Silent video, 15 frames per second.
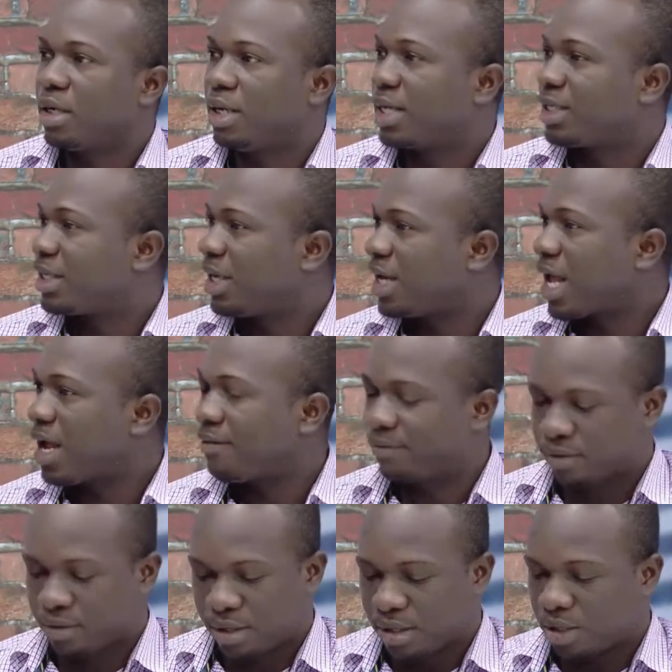A dirty
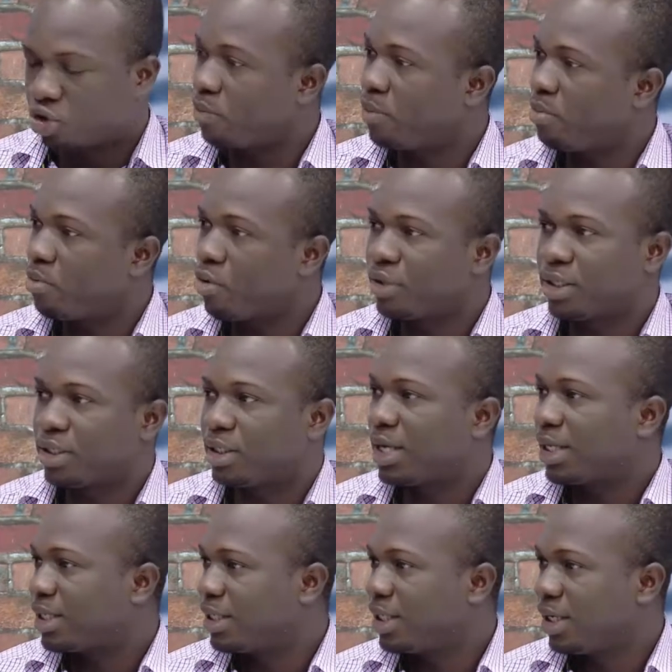knife, a chopping board which is
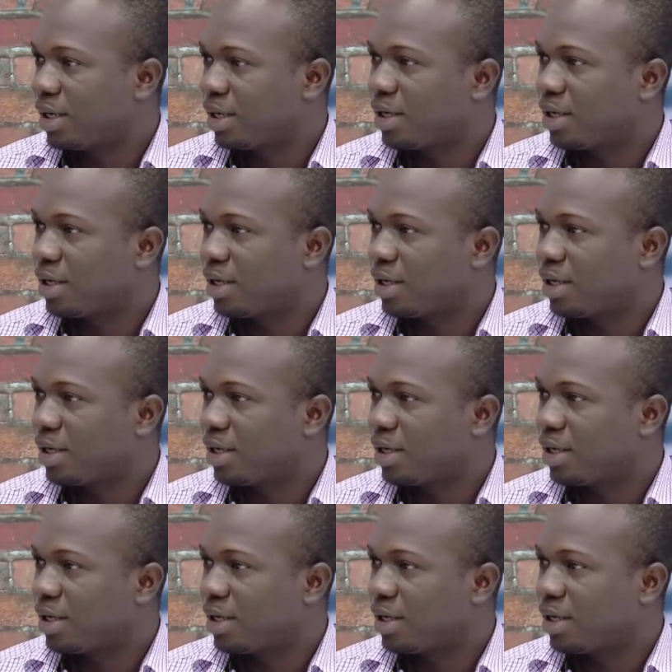dirty.